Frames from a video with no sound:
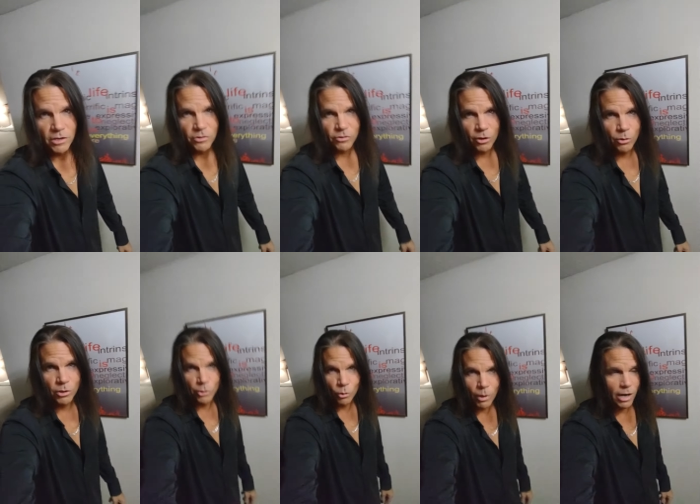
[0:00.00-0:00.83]
So a
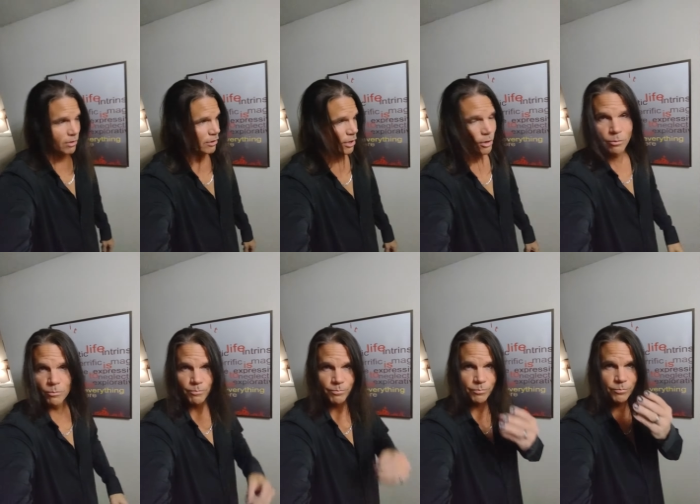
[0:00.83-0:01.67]
little while ago,
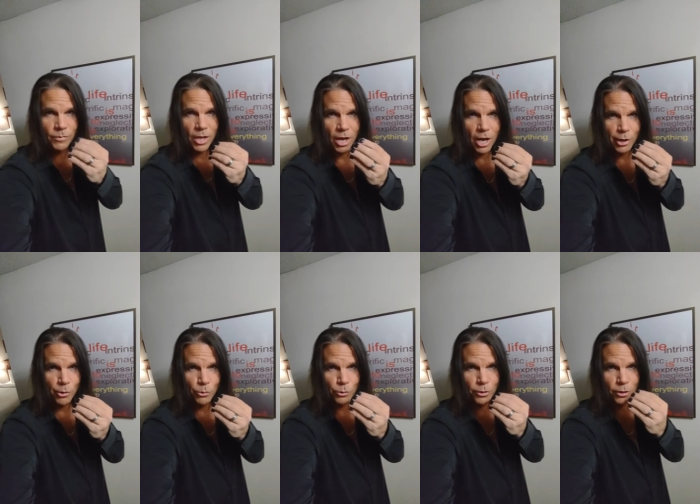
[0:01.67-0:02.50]
I
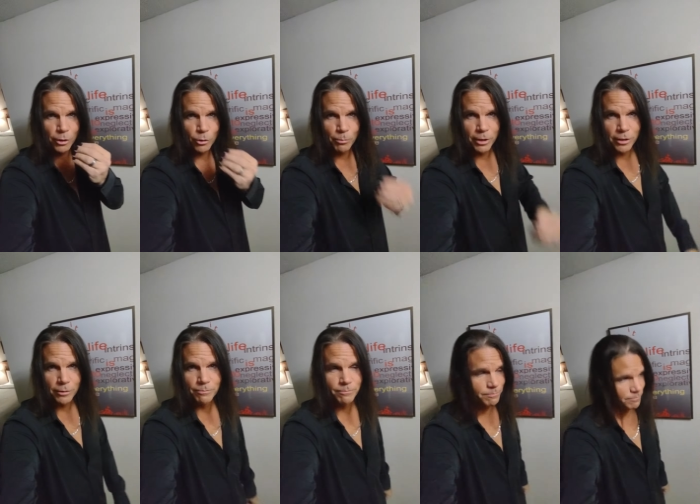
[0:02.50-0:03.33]
ordered a little bit of